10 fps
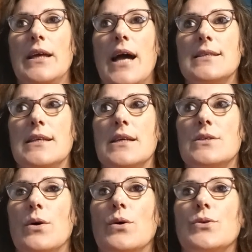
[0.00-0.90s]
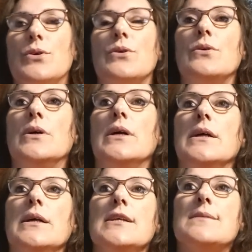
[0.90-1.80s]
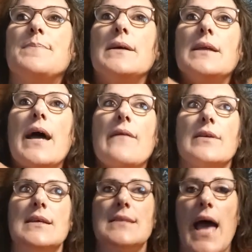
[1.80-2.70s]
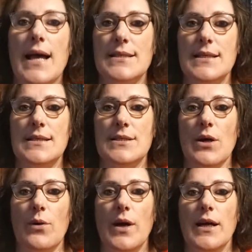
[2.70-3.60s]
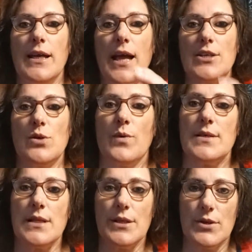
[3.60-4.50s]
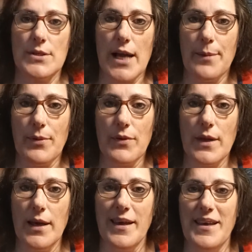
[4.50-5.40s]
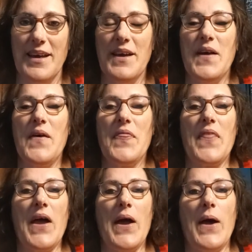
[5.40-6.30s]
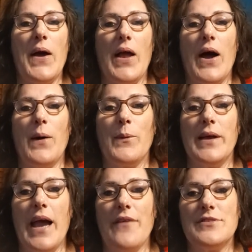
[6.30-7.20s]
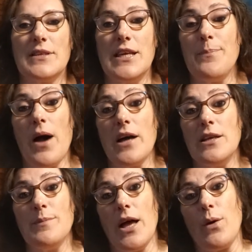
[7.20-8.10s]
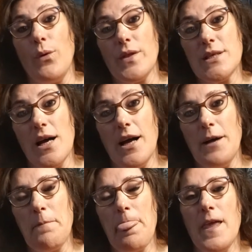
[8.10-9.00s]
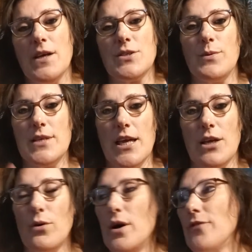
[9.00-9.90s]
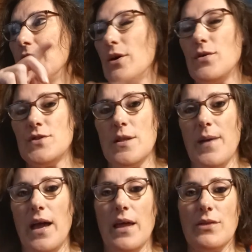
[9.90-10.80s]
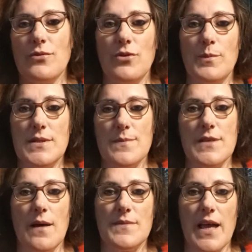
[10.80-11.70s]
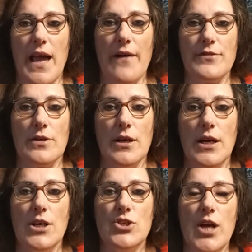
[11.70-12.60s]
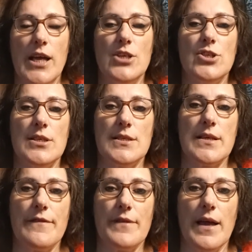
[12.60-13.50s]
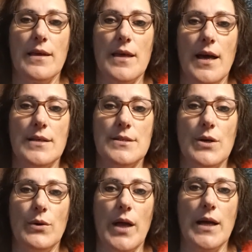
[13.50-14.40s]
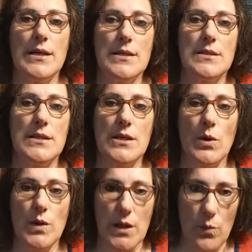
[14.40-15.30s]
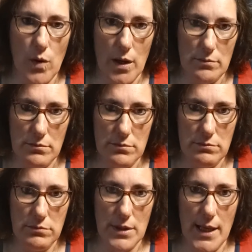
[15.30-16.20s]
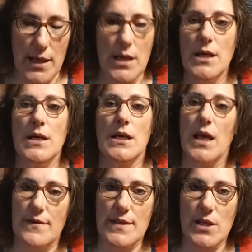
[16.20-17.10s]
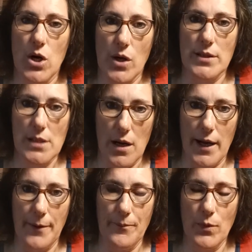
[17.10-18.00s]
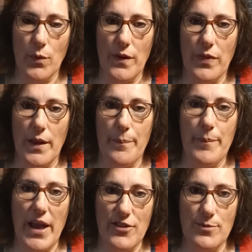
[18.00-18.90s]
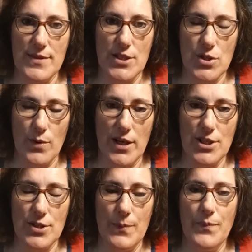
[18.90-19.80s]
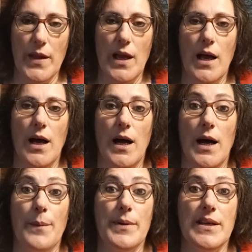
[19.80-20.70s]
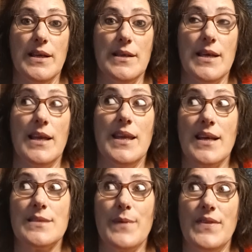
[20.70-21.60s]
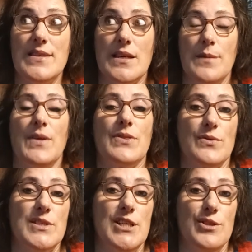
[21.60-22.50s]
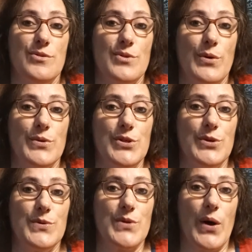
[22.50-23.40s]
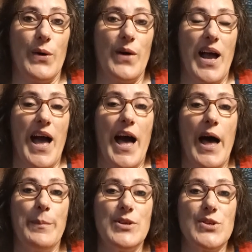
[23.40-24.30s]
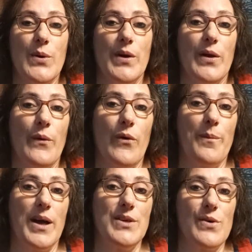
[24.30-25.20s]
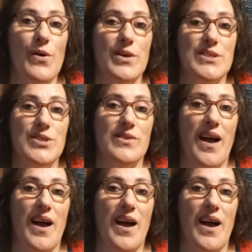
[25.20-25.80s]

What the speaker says: as he gets older, he's been having his accidents, so he actually wears a little diaper thing that we have to keep on him like all the time. So we take it off, he goes to the bathroom, and sometimes I have to change it and stuff like that. So yeah, he's the only one that gives us a hard time with the bathroom situation. But next month he's going to be 13 years old too. So I'll be showing all my dogs to you